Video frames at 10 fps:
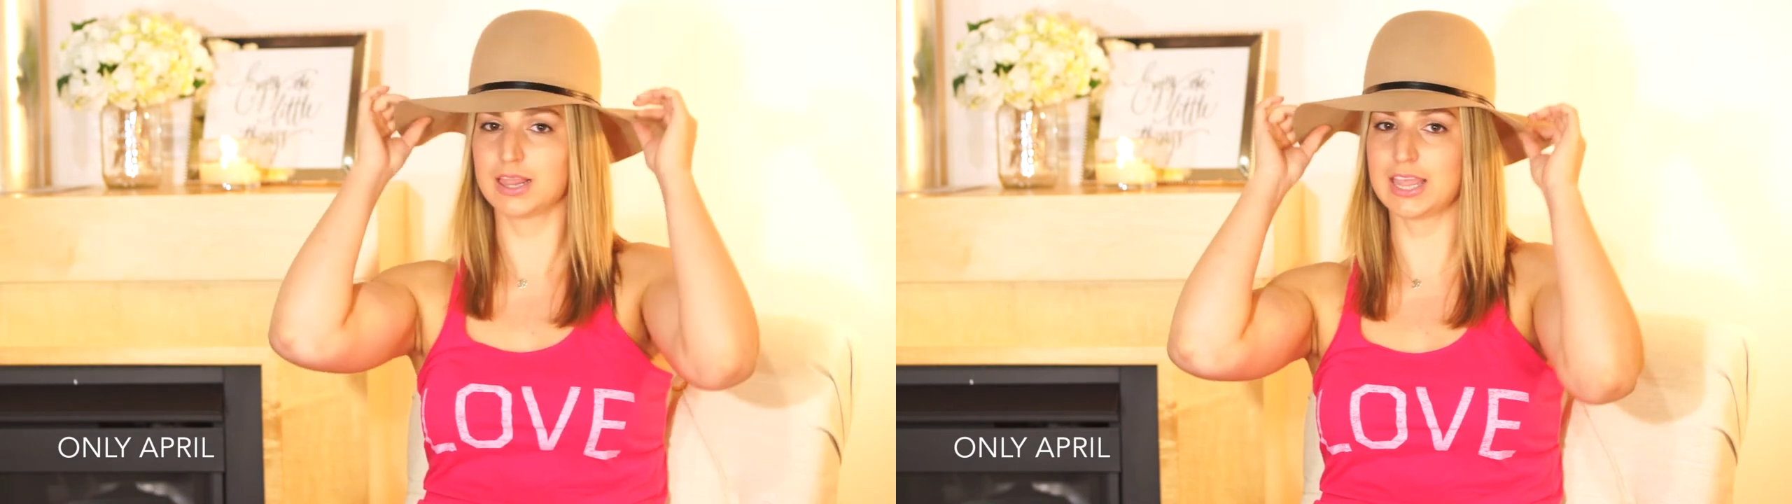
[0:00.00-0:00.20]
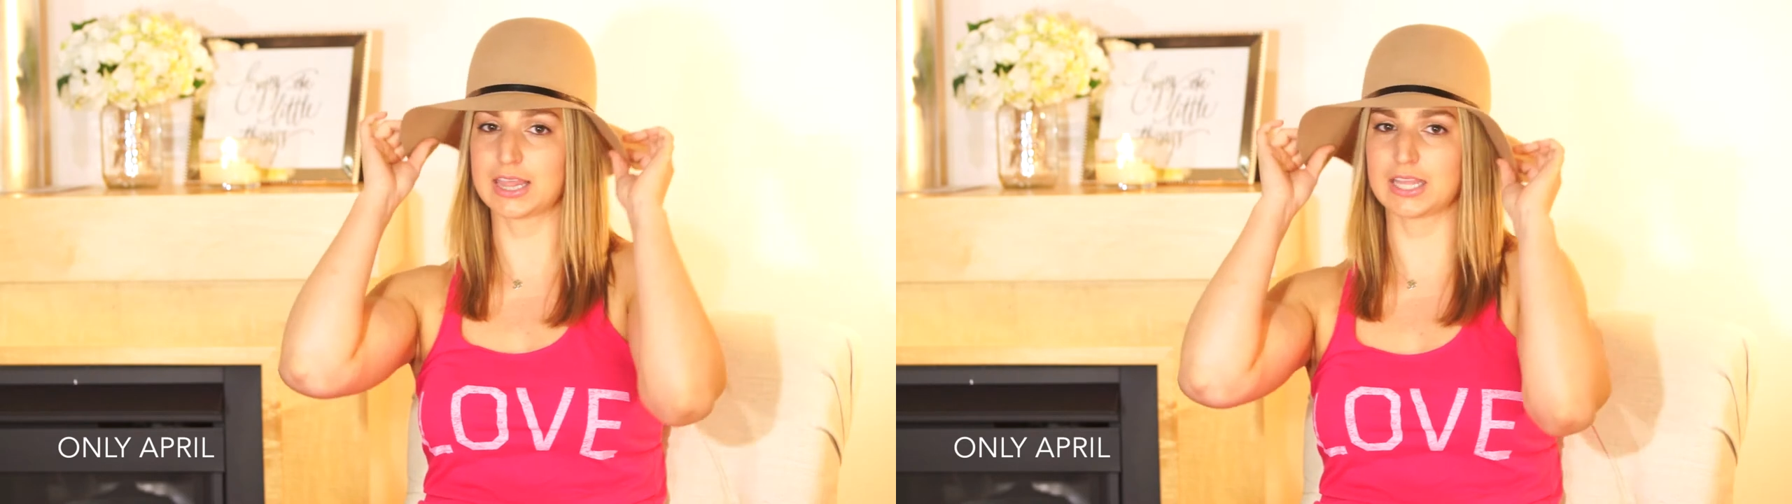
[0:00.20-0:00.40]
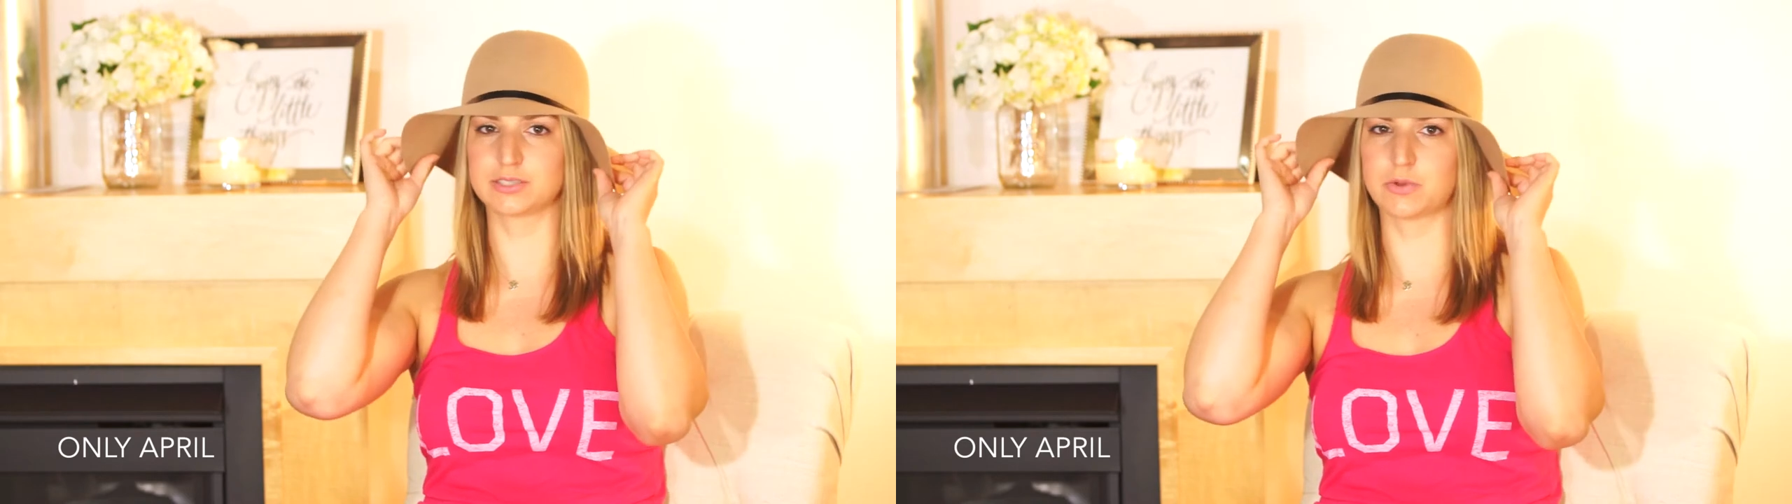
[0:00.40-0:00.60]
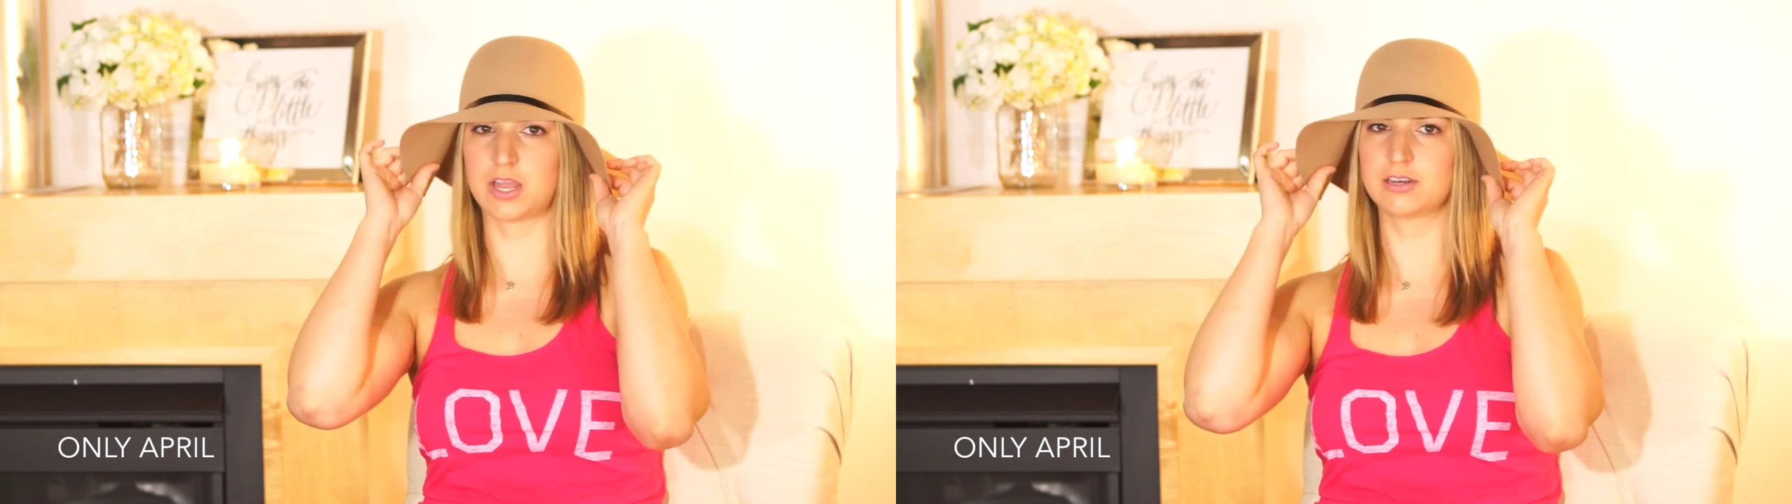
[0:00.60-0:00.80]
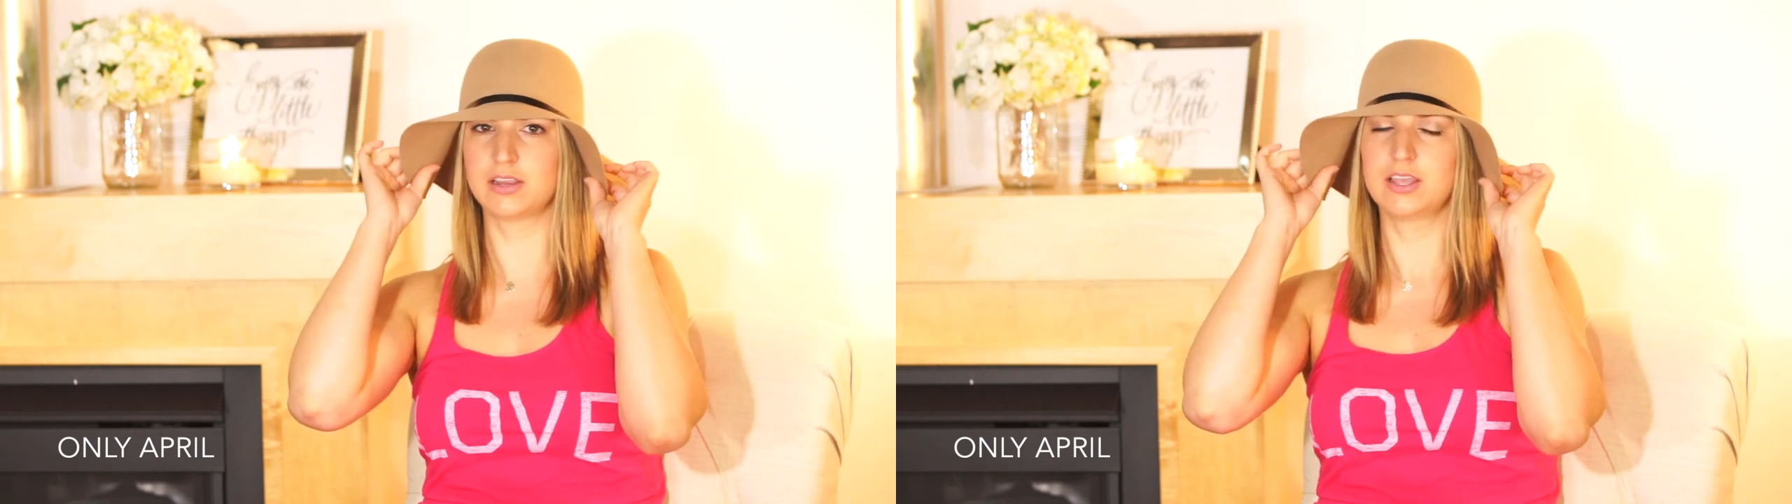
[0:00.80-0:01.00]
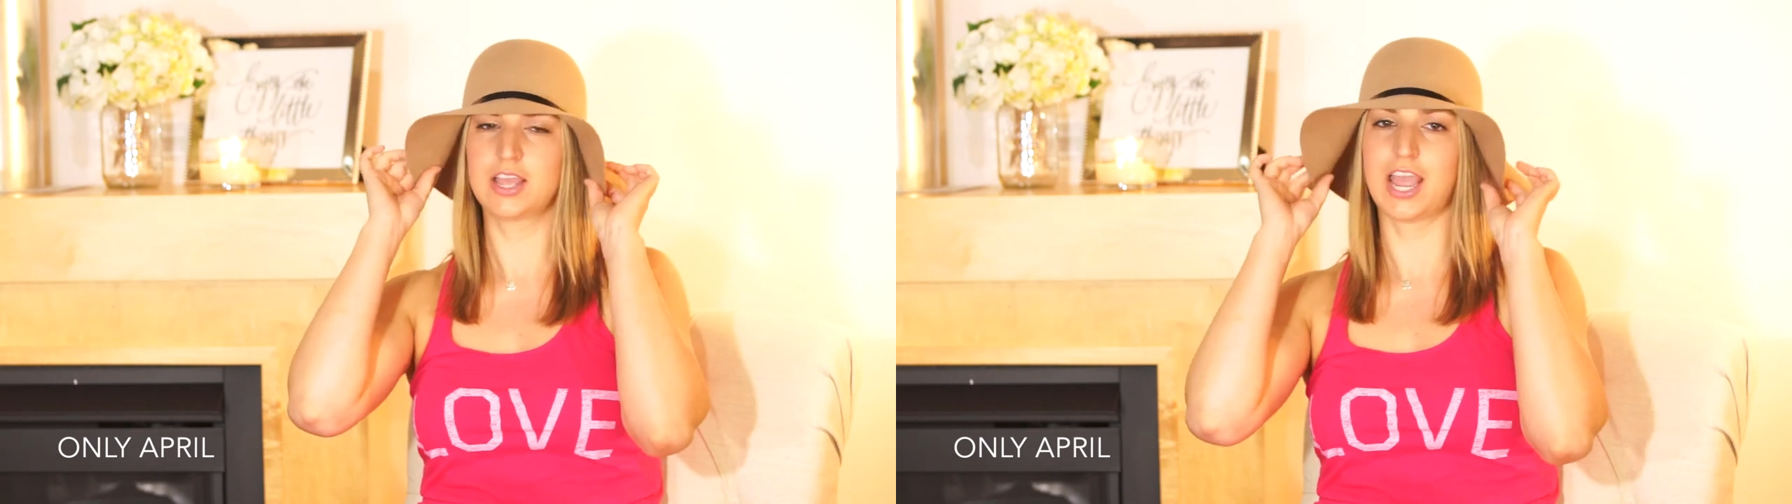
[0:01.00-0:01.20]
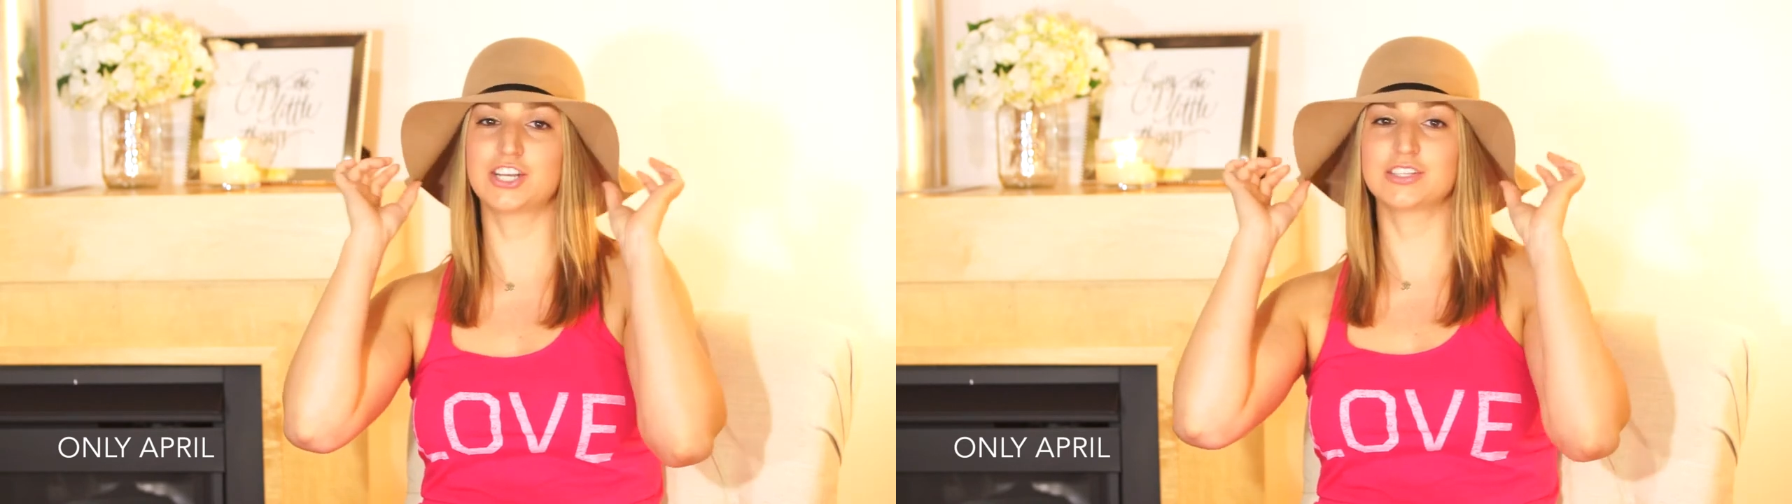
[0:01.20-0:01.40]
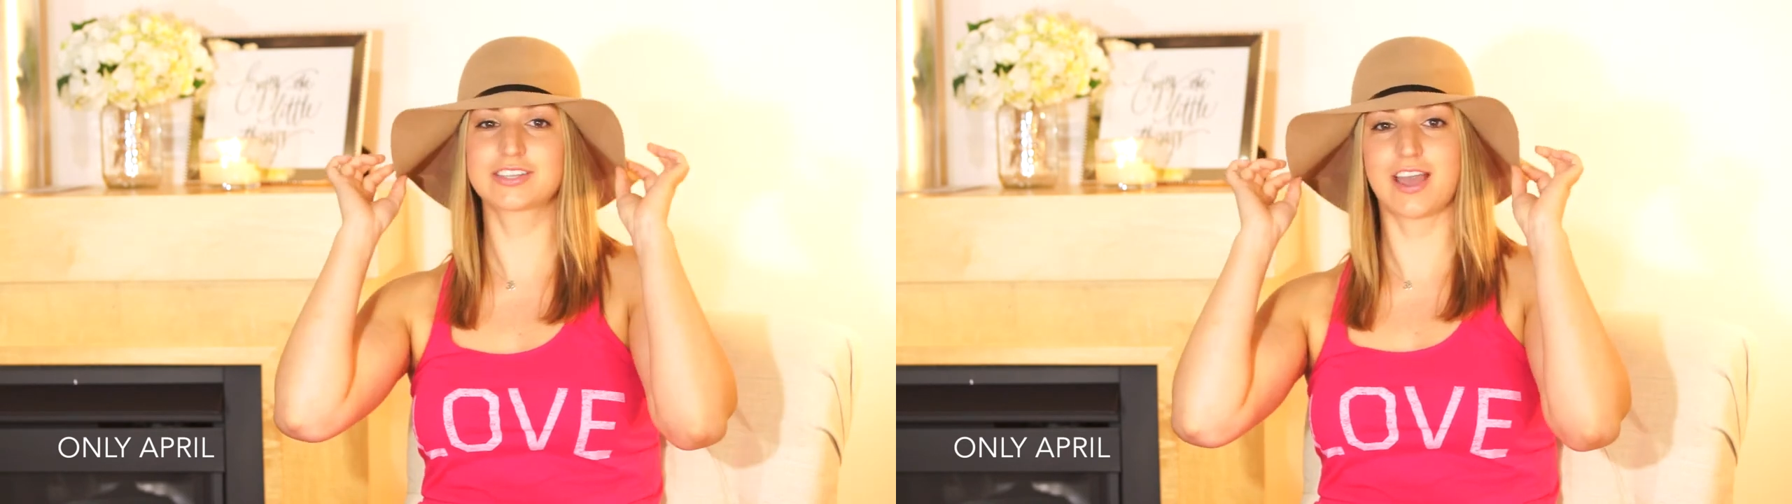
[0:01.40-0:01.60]
like this one. I
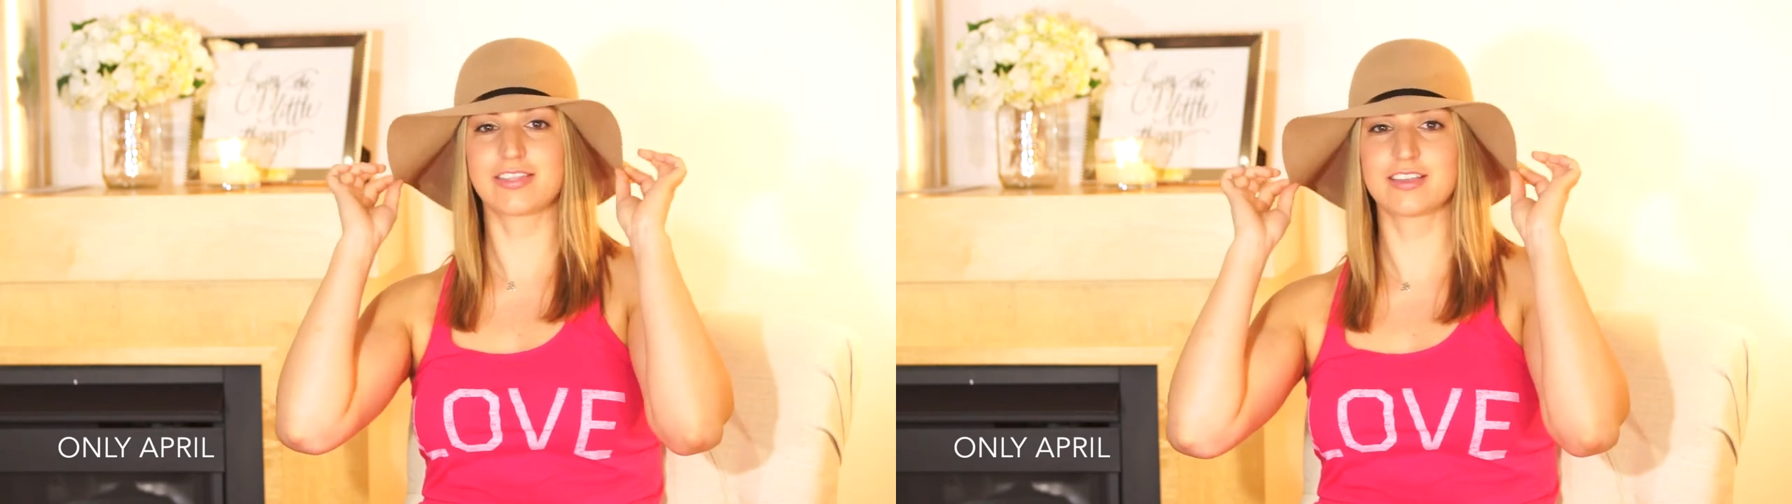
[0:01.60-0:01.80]
just got